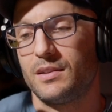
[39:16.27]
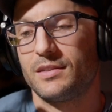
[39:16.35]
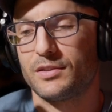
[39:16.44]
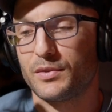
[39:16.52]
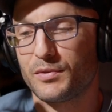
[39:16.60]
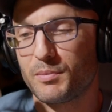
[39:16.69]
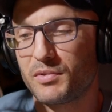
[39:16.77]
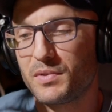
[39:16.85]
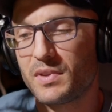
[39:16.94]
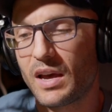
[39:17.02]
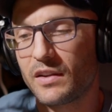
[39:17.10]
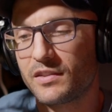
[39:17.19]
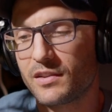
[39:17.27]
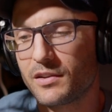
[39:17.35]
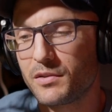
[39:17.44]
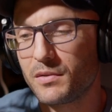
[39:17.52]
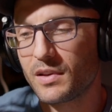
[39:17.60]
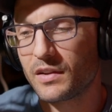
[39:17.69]
So from 2000 to
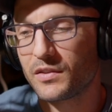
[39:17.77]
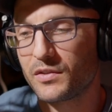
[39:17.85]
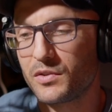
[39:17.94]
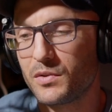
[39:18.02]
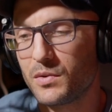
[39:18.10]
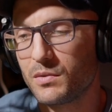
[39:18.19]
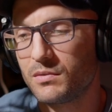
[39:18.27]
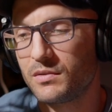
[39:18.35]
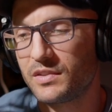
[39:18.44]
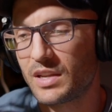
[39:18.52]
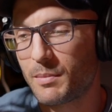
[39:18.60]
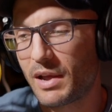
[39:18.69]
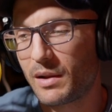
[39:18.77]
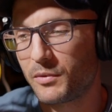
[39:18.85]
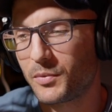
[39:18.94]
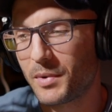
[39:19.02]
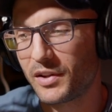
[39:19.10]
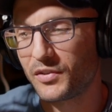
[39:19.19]
2002, Sam Adams
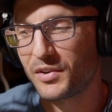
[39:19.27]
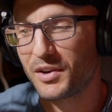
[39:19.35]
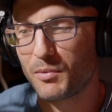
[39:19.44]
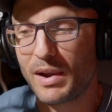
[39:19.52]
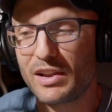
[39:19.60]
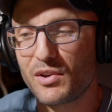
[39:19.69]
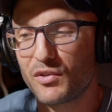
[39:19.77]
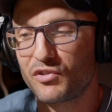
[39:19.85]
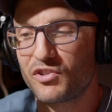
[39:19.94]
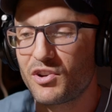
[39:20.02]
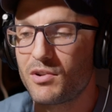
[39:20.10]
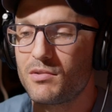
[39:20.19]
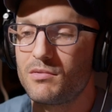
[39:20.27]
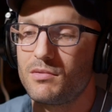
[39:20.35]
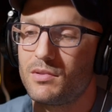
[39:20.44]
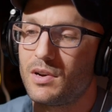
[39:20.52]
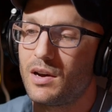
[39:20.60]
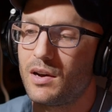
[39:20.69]
sponsored a radio show
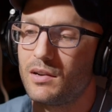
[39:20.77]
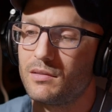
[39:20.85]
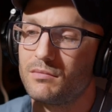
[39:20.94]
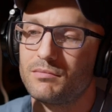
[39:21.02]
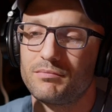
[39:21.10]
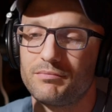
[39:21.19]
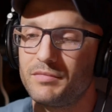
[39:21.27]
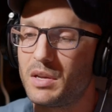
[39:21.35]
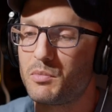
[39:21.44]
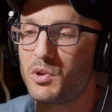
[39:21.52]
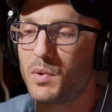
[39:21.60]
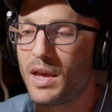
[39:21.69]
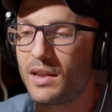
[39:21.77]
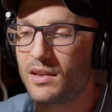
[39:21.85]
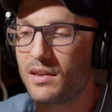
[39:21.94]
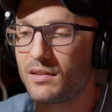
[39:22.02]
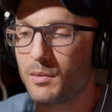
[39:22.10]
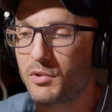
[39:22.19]
on
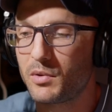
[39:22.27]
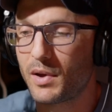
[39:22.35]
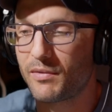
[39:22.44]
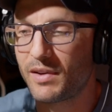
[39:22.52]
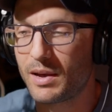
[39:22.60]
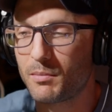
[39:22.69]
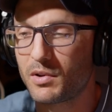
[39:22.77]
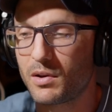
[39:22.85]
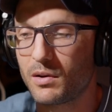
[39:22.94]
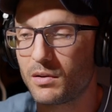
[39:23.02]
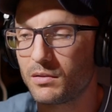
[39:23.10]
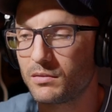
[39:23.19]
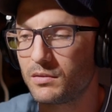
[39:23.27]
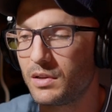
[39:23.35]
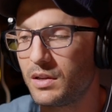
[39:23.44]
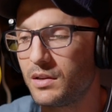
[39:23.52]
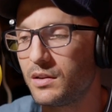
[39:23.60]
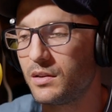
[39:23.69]
WNEW-FM called
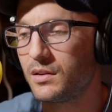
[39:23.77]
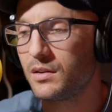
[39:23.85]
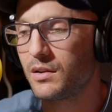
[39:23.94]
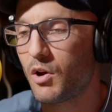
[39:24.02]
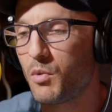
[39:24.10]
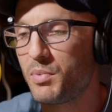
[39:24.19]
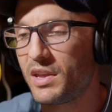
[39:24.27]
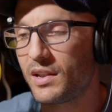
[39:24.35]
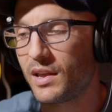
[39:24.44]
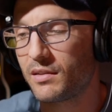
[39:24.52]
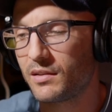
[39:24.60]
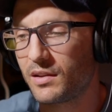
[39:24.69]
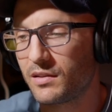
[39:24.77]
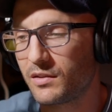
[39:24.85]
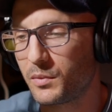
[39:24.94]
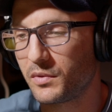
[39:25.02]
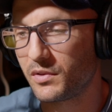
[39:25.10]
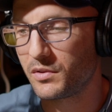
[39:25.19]
Opie and Anthony, and
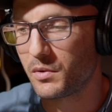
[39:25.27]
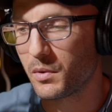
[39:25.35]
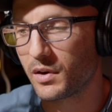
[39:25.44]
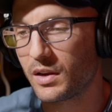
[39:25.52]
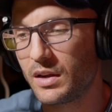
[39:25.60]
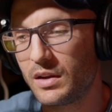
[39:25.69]
this was in New York.